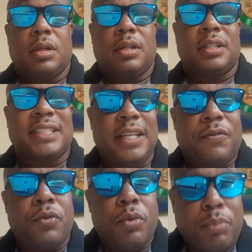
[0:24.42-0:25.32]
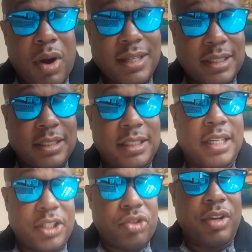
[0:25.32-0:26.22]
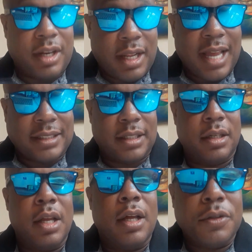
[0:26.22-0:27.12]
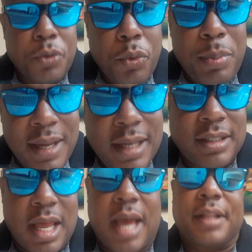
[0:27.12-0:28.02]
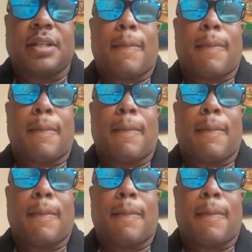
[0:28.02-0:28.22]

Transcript: The seafood processing industry in Alaska, to be exact.